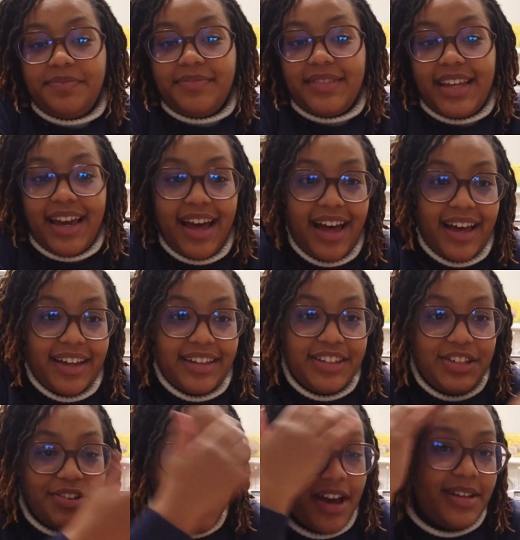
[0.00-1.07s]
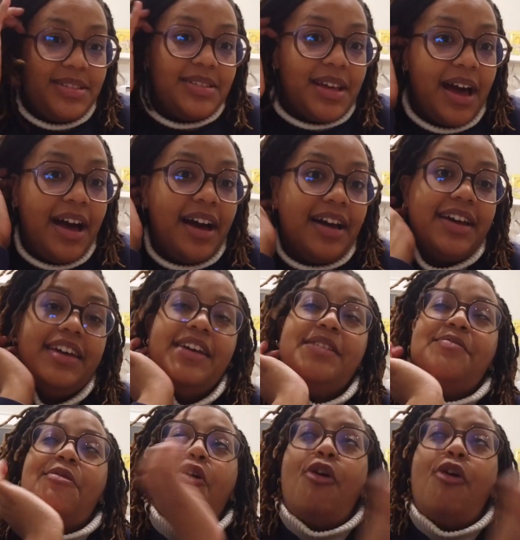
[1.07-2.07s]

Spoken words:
Yeah, you guys, I am